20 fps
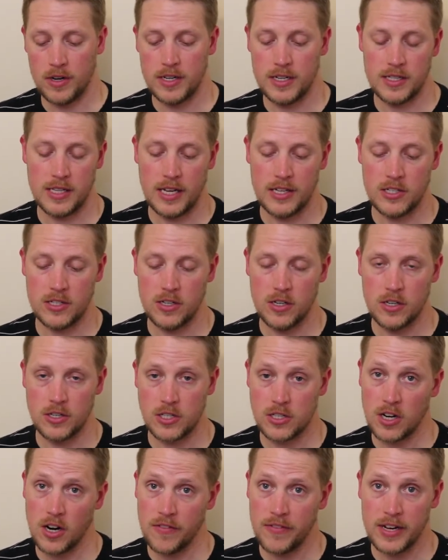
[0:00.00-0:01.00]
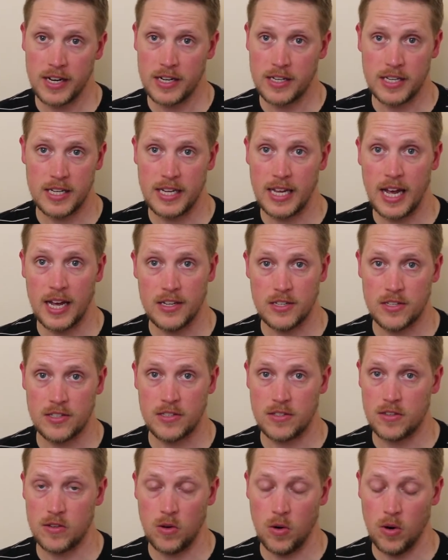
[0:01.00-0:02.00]
unless you're serving it to
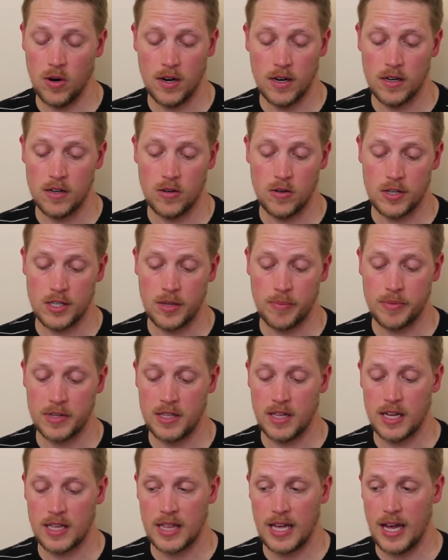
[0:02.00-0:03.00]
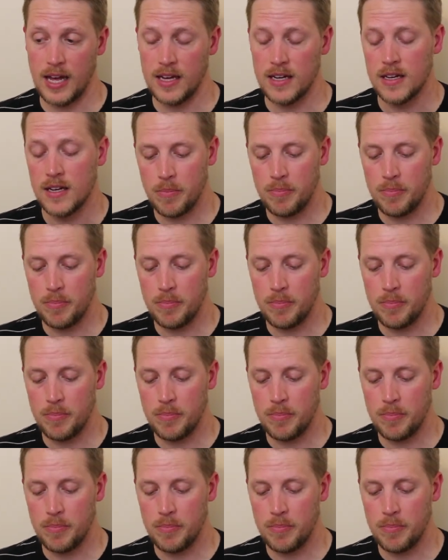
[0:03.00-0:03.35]
guests or something like that.